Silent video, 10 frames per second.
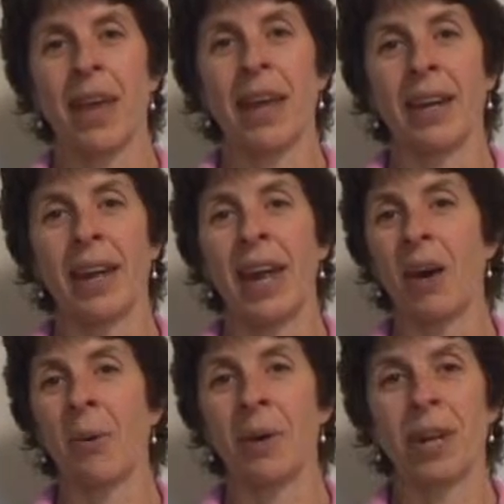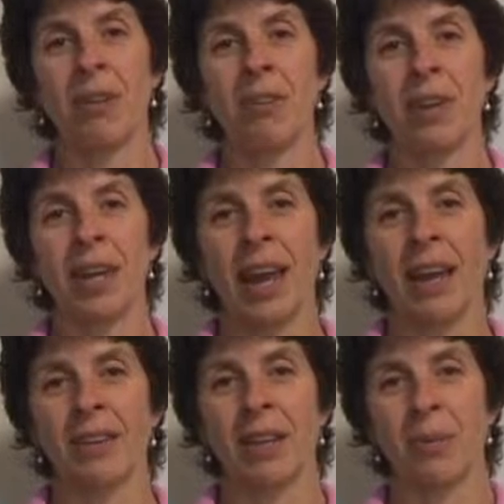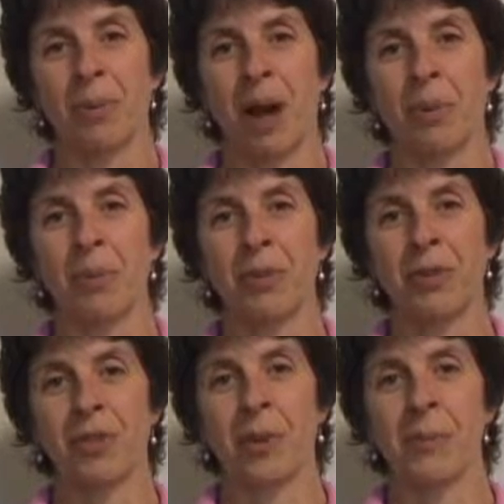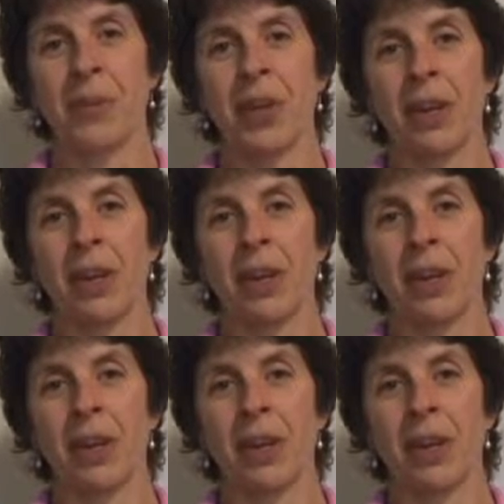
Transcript: And now, whenever he has any problems from